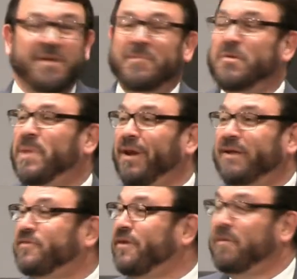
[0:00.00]
some of you have been
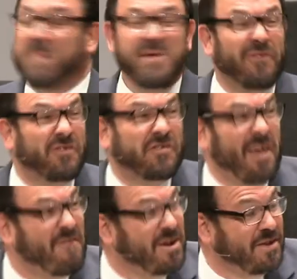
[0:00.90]
listening to me for
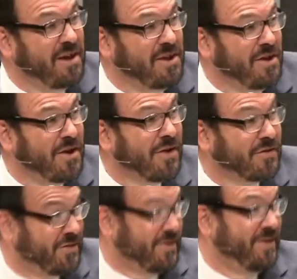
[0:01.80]
17
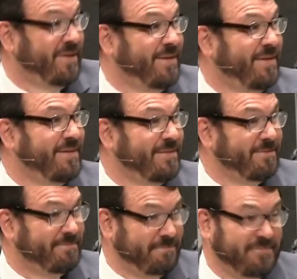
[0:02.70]
years.
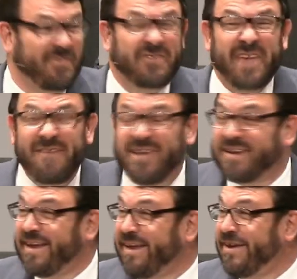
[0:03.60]

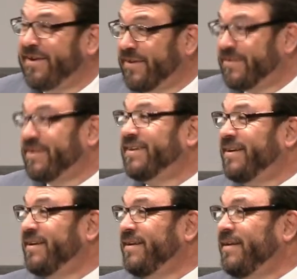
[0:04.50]
17 years.
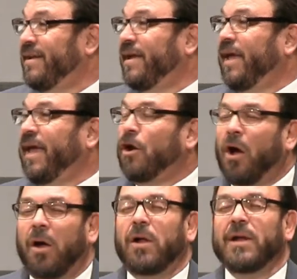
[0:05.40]
And
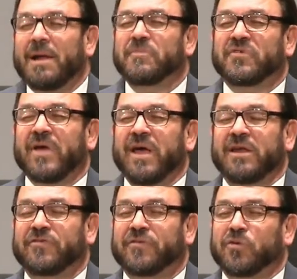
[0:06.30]
all I'm saying
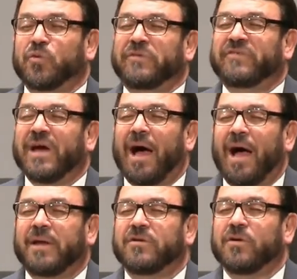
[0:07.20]
is, folks, we've
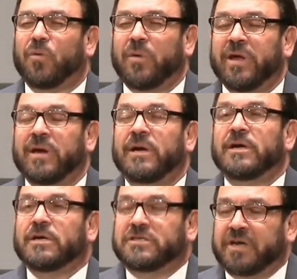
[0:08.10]
got to quit
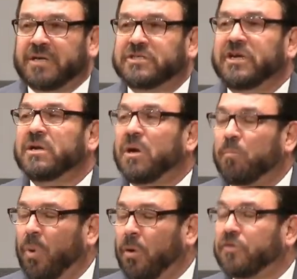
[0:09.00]
judging
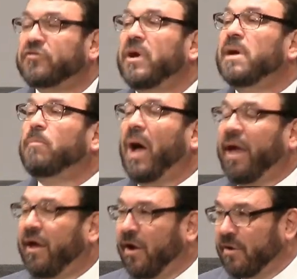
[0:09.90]
books by
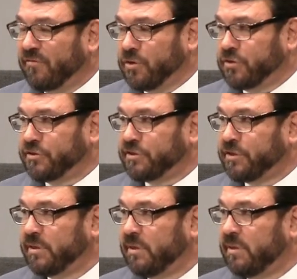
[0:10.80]
covers.